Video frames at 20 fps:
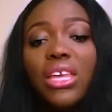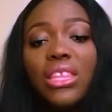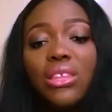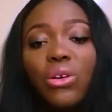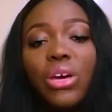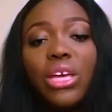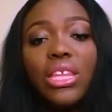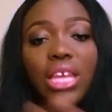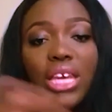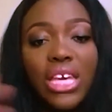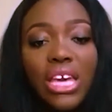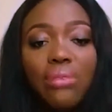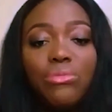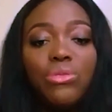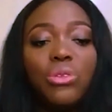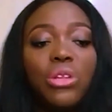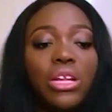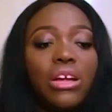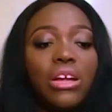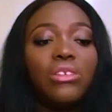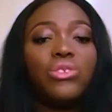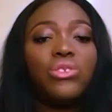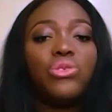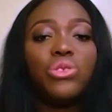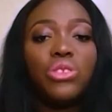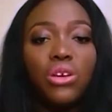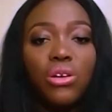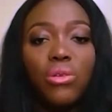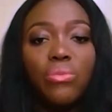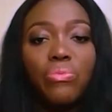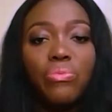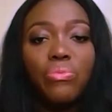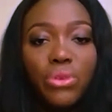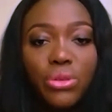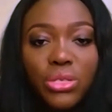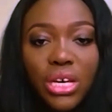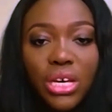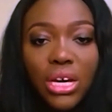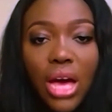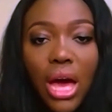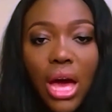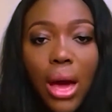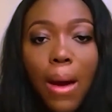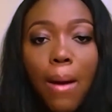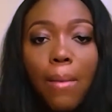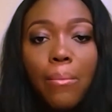Okay, they came to learn how to use the computer,